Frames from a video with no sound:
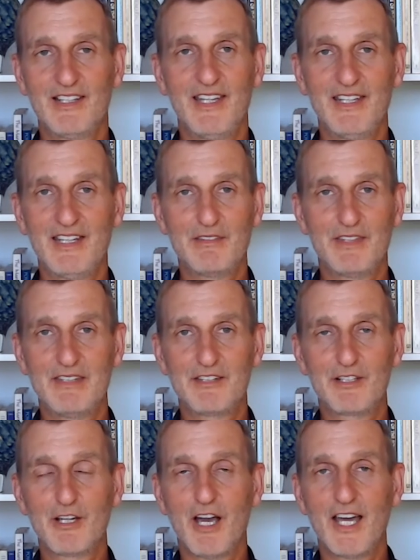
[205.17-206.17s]
like i think
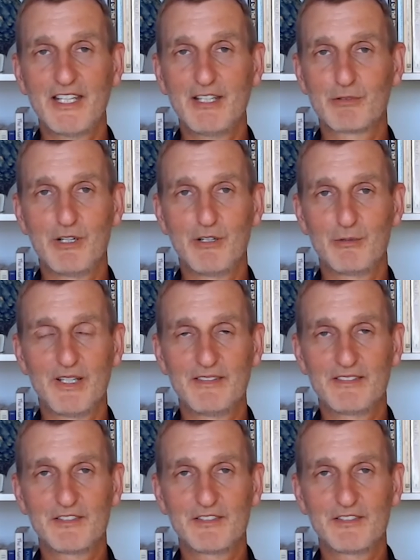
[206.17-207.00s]
the Gotti role was